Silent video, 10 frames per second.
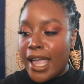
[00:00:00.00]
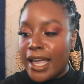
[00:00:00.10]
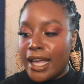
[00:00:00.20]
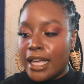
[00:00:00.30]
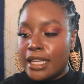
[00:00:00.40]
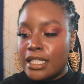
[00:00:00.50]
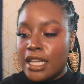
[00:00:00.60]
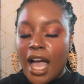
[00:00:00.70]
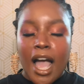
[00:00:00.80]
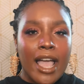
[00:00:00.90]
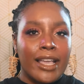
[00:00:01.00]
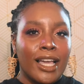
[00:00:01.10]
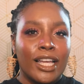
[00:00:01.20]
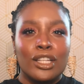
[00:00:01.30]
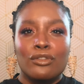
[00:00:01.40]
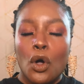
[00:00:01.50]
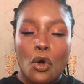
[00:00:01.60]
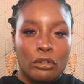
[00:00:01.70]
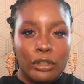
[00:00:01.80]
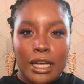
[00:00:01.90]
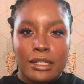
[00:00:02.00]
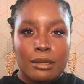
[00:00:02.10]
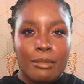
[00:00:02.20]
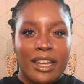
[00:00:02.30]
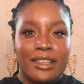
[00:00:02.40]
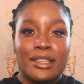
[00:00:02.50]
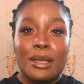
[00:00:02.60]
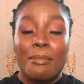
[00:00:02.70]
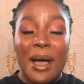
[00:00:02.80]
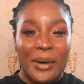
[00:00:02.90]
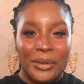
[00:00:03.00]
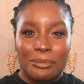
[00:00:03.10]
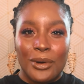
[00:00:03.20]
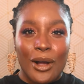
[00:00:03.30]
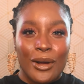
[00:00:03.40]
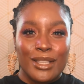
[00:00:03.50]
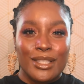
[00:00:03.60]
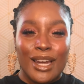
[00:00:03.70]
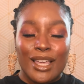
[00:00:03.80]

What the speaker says: and I kind of overestimated the amount of progress